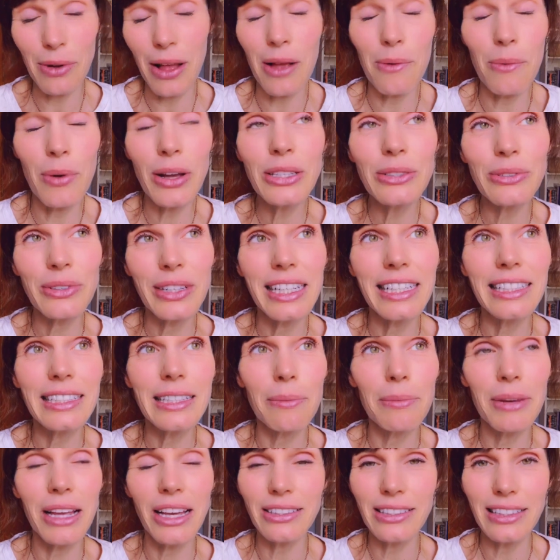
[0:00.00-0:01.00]
Well, I was reading
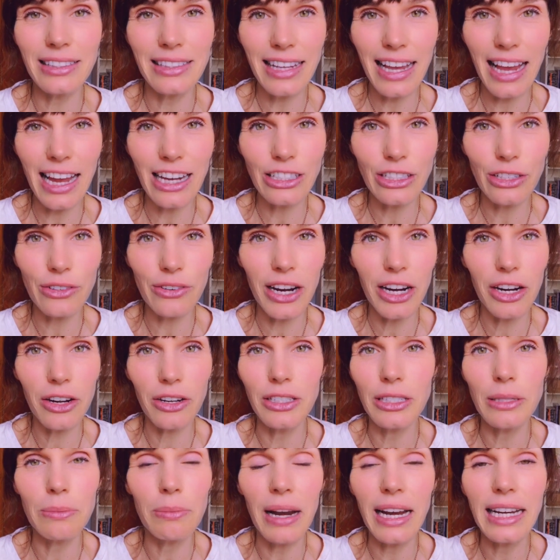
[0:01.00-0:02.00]
somebody else's Akashic
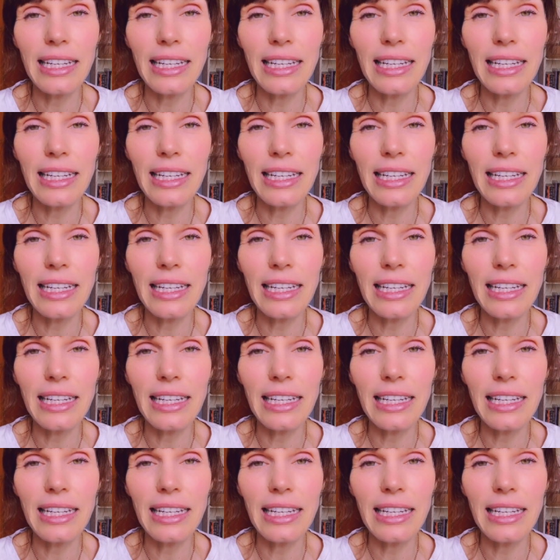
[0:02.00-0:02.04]
Records,